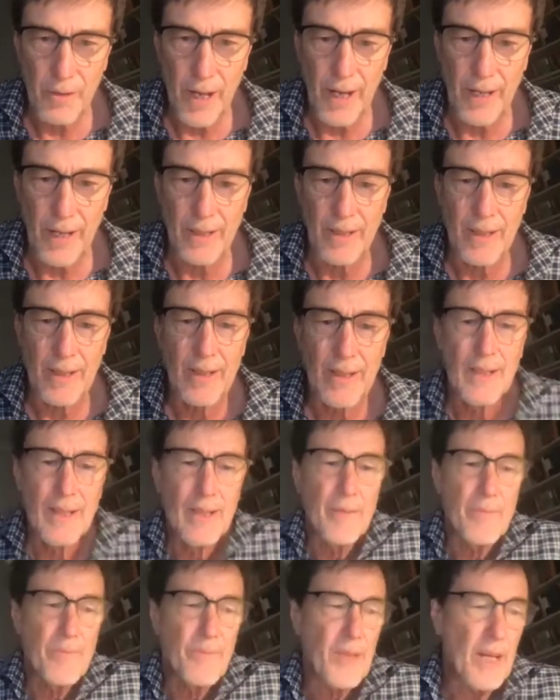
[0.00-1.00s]
And
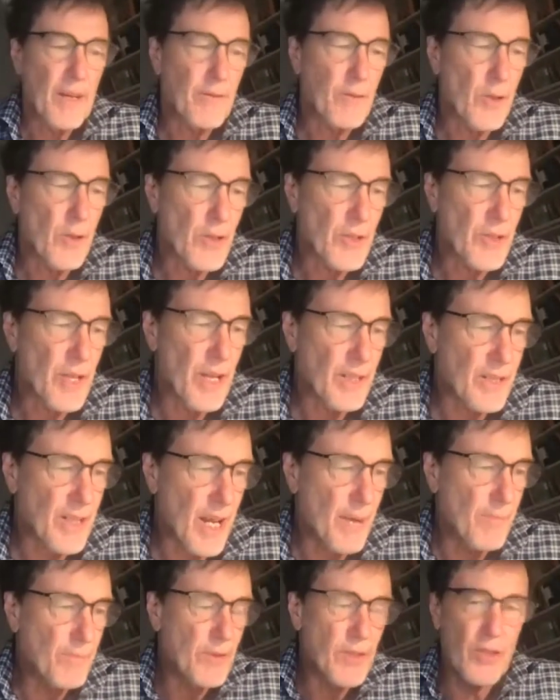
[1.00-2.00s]
of course, the
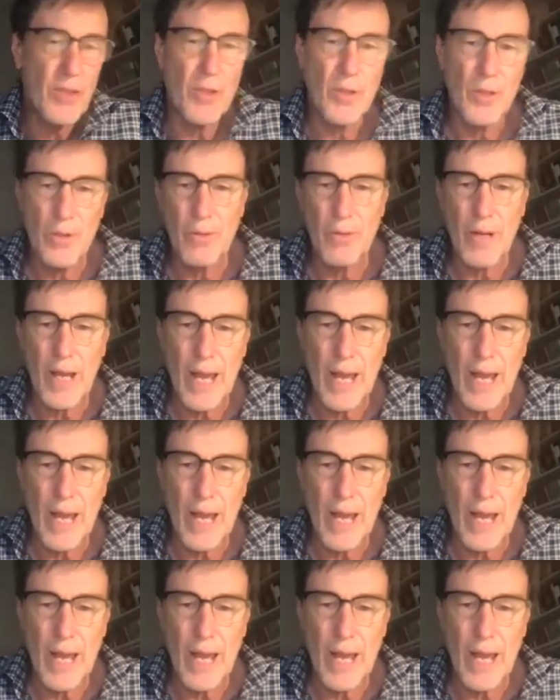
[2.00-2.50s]
attempt to